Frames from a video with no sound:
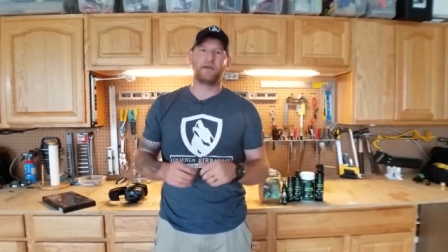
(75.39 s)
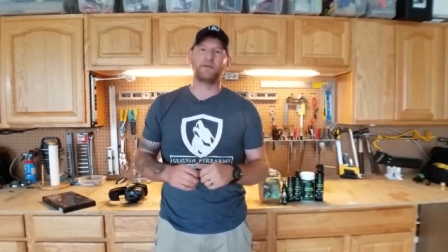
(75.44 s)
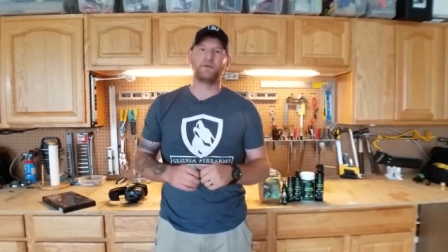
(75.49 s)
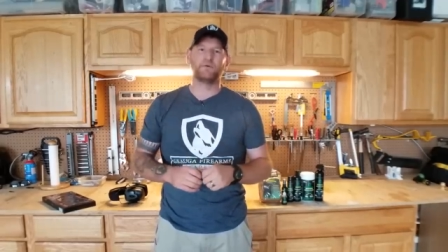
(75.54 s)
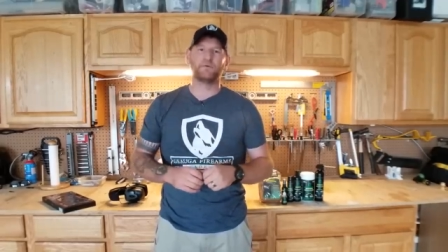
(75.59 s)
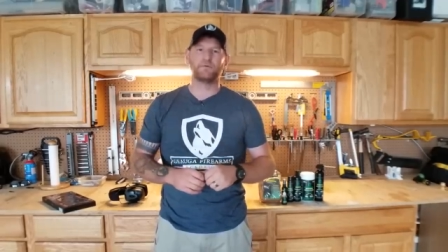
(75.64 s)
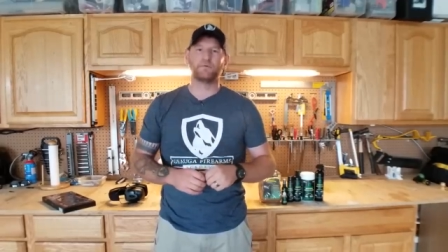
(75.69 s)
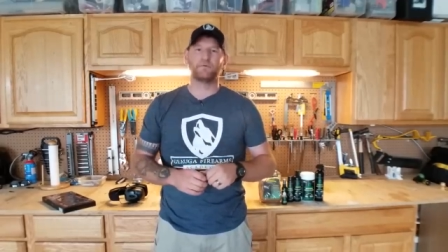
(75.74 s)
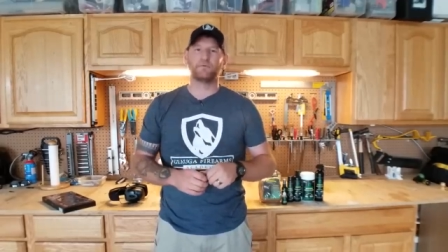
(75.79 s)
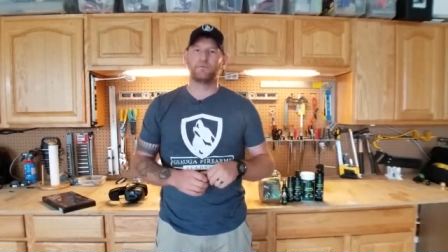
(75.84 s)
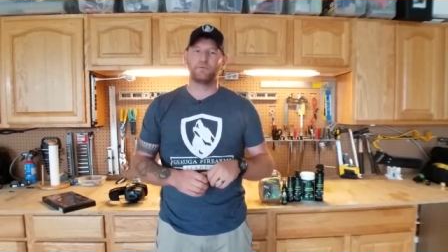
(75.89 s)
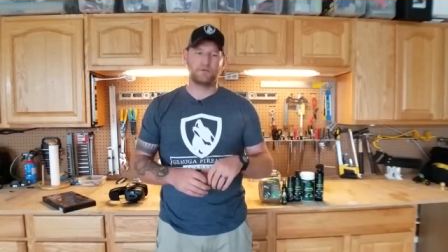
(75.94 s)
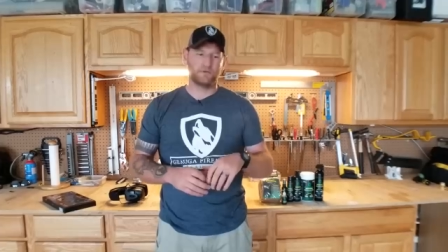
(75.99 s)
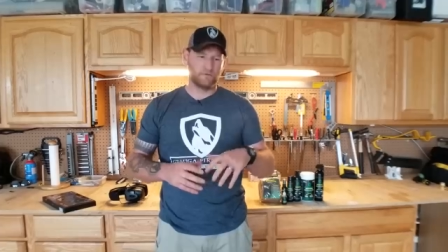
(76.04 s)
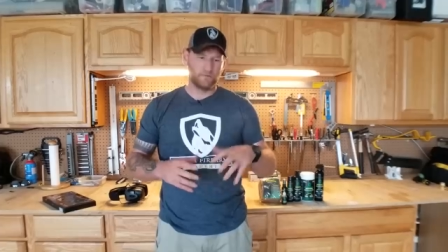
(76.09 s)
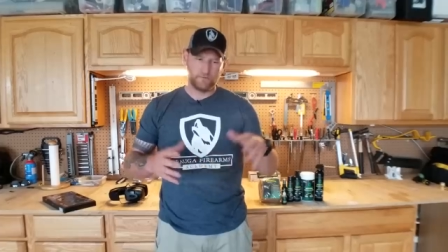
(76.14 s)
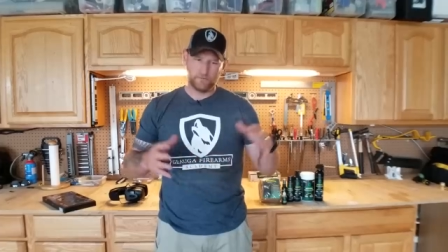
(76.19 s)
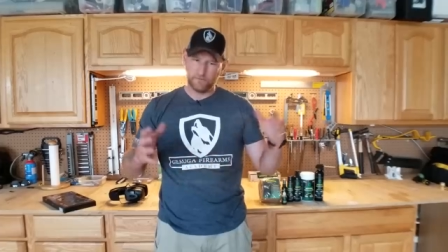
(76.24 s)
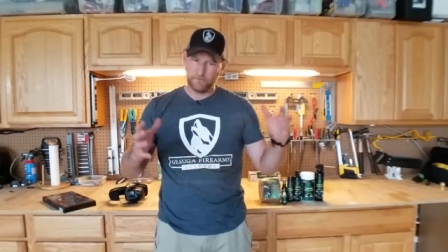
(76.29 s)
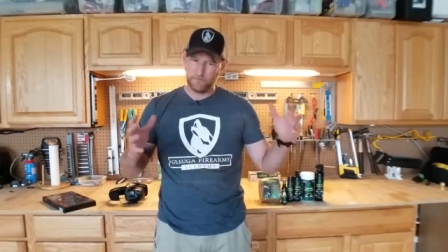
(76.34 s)
I know you
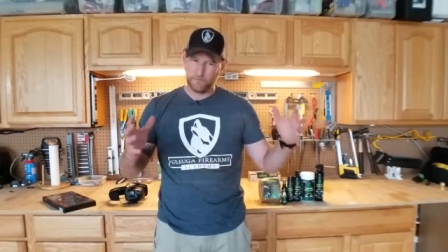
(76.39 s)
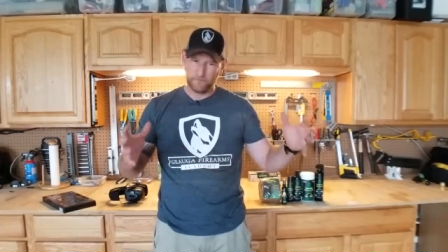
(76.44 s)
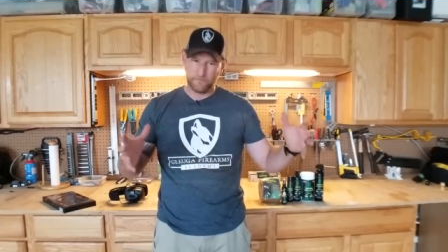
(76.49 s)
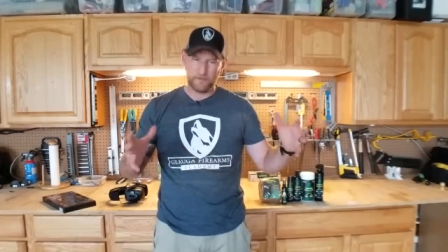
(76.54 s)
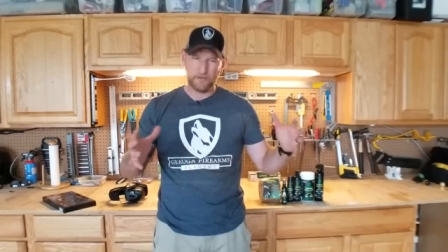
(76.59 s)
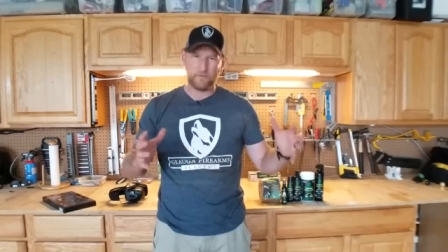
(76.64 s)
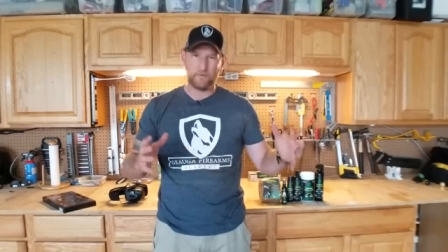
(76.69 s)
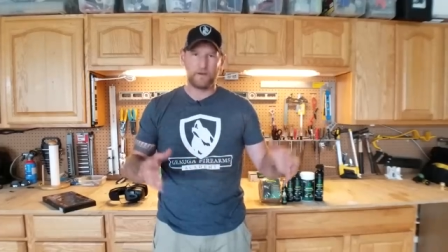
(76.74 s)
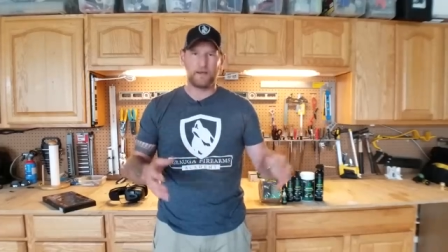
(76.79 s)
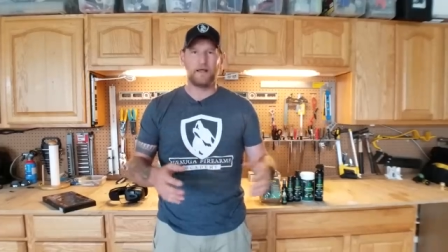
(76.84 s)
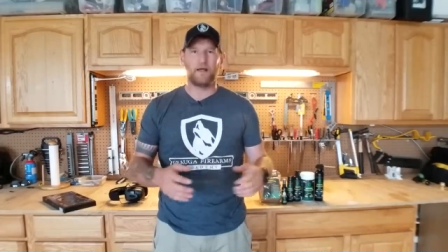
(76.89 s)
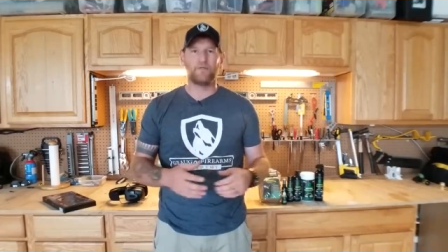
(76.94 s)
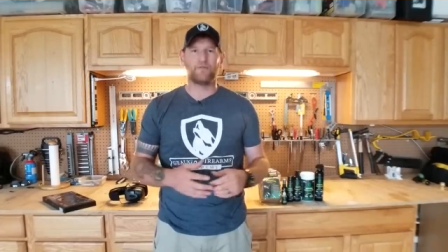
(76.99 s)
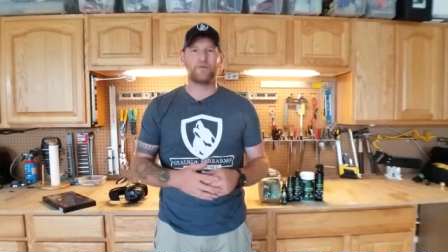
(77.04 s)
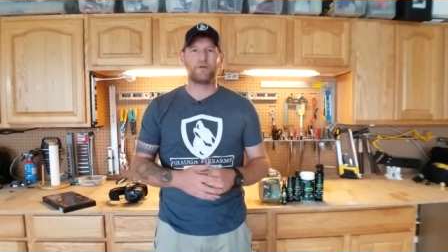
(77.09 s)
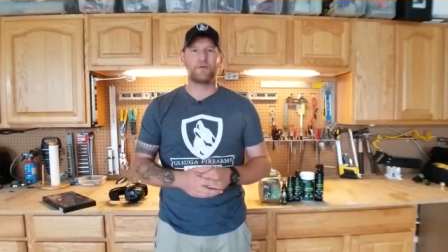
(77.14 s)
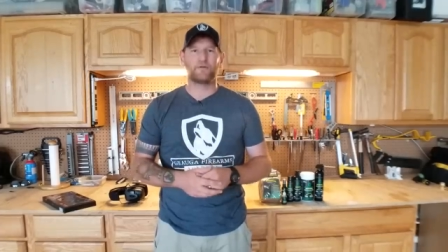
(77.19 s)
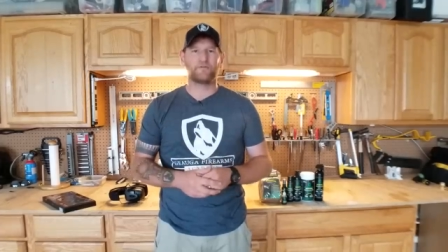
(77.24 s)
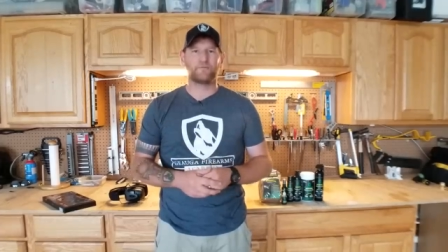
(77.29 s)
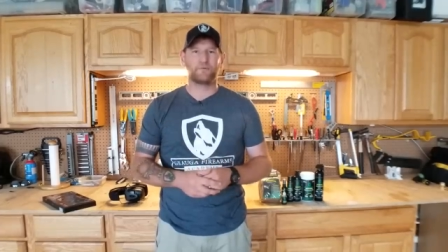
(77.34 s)
know the, the big one out
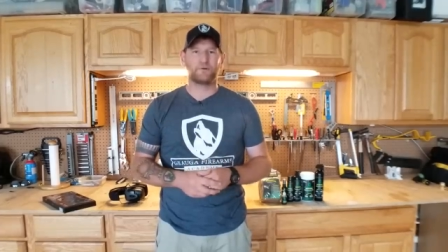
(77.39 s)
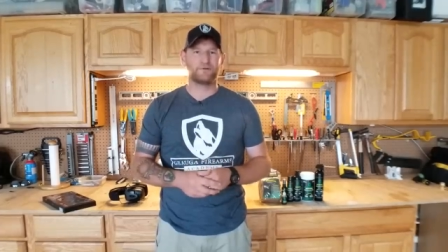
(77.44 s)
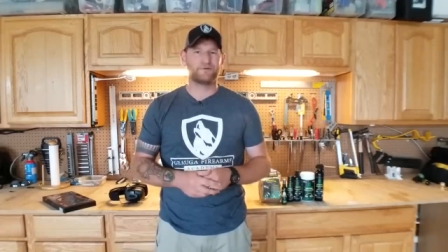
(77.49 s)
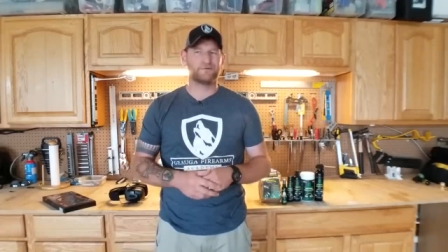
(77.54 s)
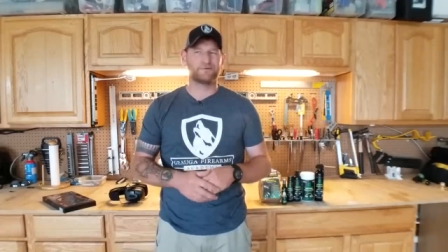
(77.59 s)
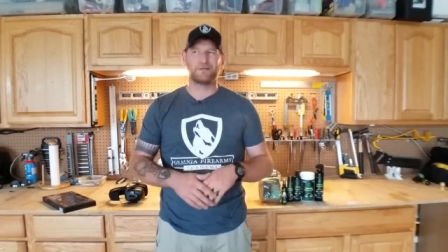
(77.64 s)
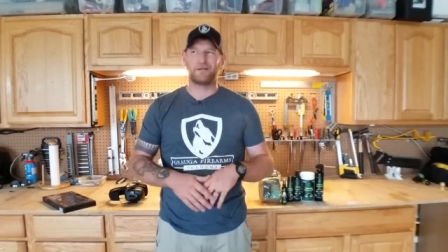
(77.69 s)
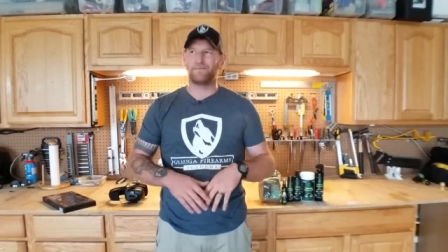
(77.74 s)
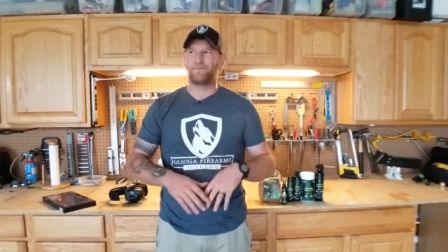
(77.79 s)
there that everyone uses.